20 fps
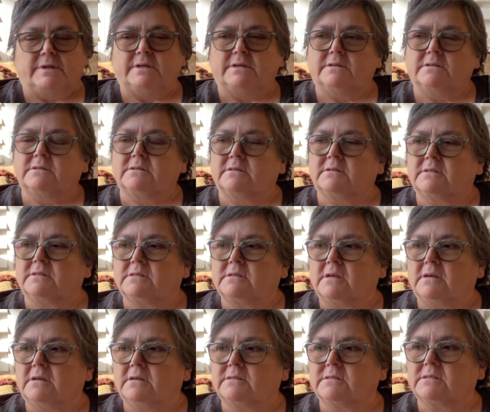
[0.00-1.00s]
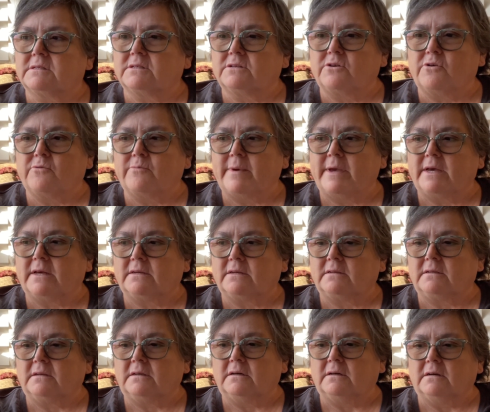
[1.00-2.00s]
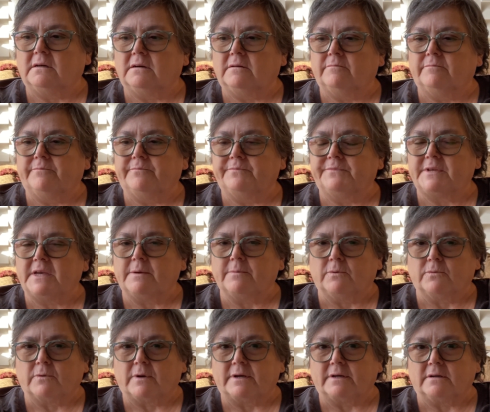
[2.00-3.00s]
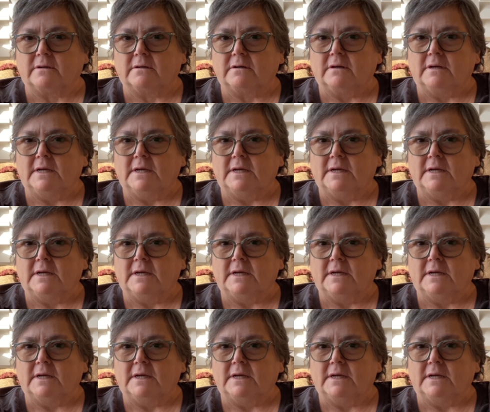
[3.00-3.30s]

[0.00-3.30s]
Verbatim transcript: is a snowman um, table runner